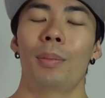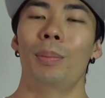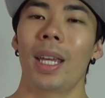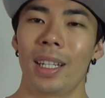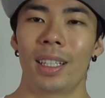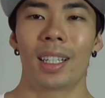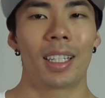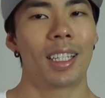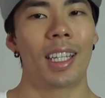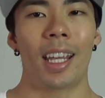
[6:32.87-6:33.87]
make
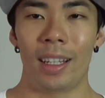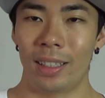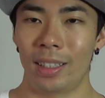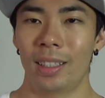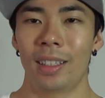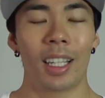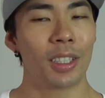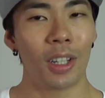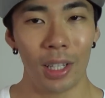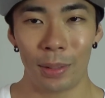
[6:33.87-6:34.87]
gains.
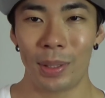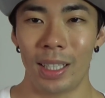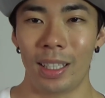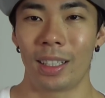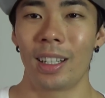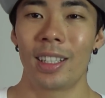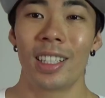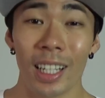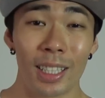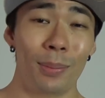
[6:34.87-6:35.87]
That's all I'm saying.
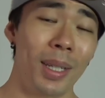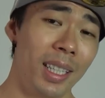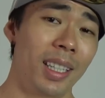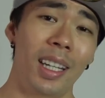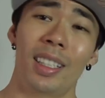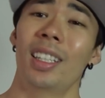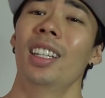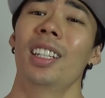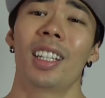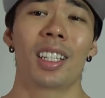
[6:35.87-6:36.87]
Just make gains.
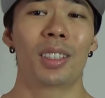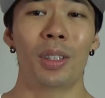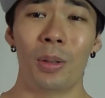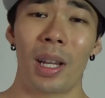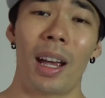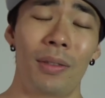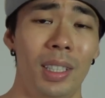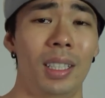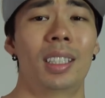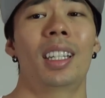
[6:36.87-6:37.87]
You guys don't have
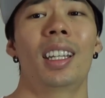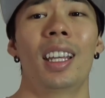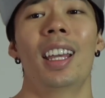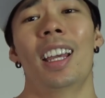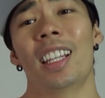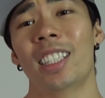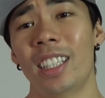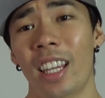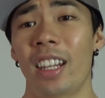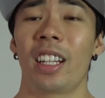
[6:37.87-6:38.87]
to stay
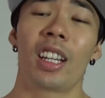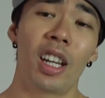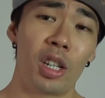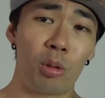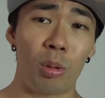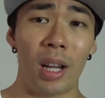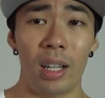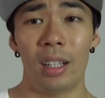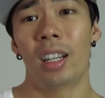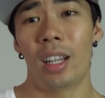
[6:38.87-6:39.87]
aesthetic,
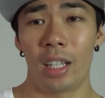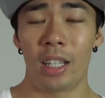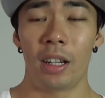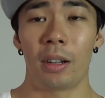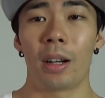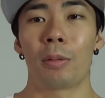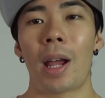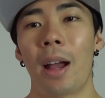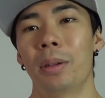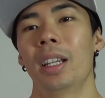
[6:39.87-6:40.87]
shredded year
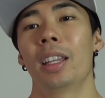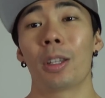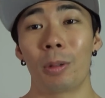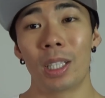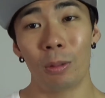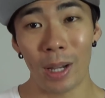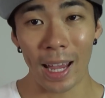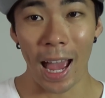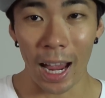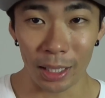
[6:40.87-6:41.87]
around. The reason
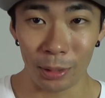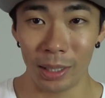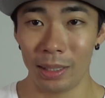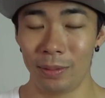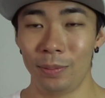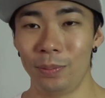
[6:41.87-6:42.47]
why I do it,